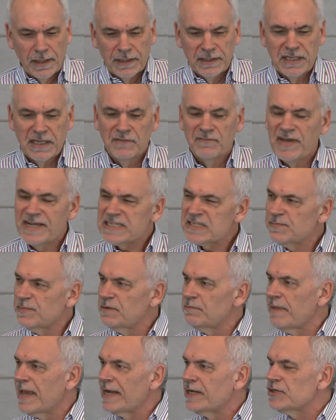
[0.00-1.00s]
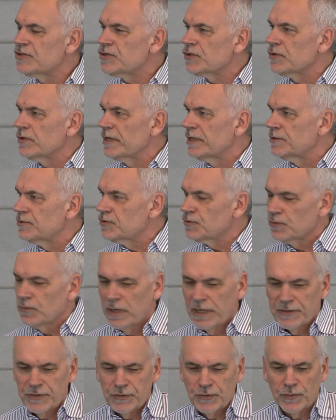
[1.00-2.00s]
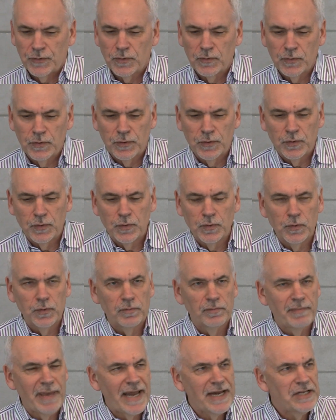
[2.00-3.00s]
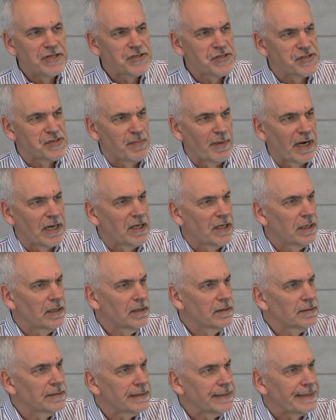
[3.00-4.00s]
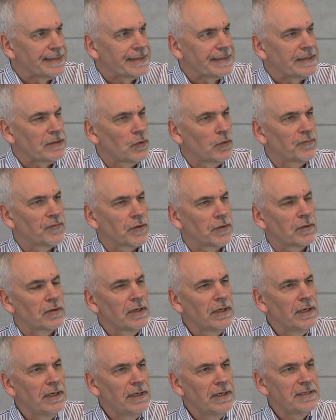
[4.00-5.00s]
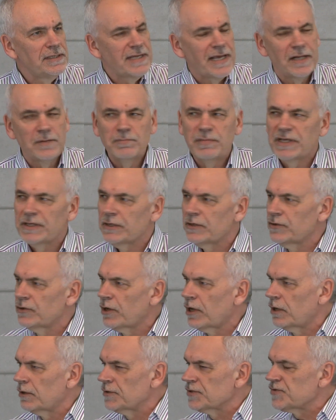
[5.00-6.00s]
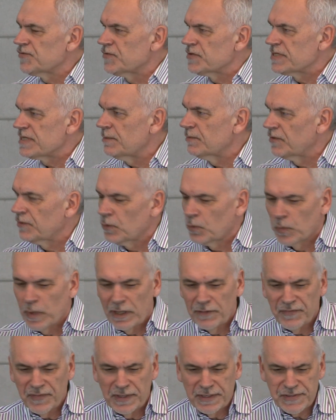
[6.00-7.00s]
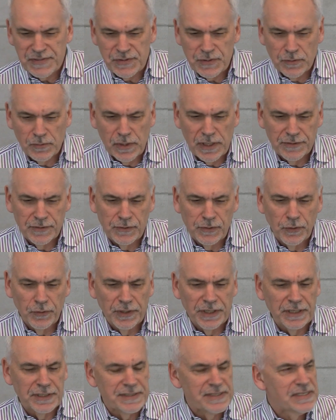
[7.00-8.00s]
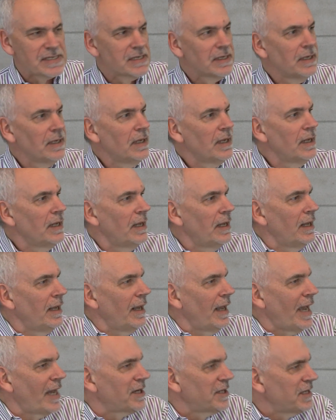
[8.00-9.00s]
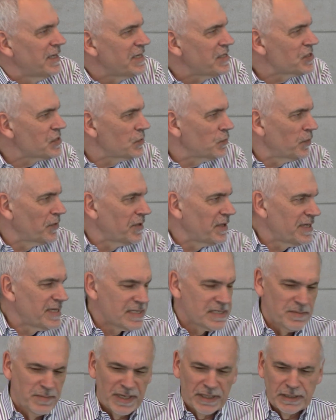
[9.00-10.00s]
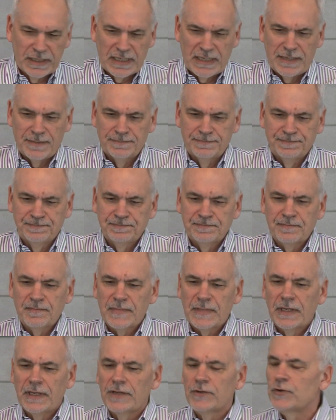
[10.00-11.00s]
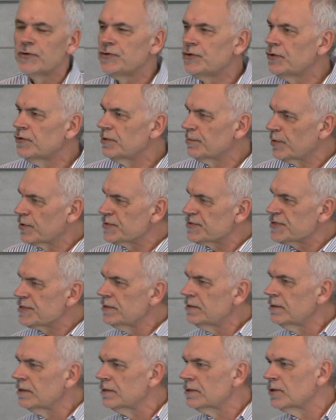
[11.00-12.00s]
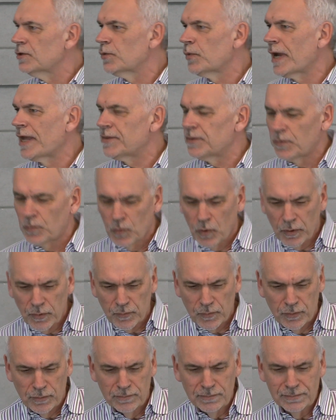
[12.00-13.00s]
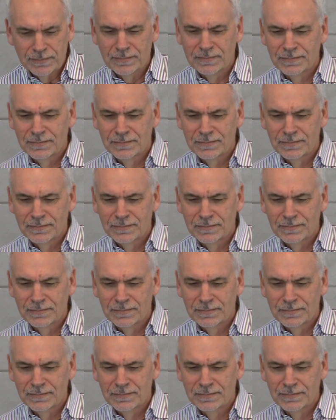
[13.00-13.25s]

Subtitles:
The investment manager in Toronto, who manages money over $10 billion for some of the wealthiest Torontonians, had a niece with a disability who knew the person who ran the war room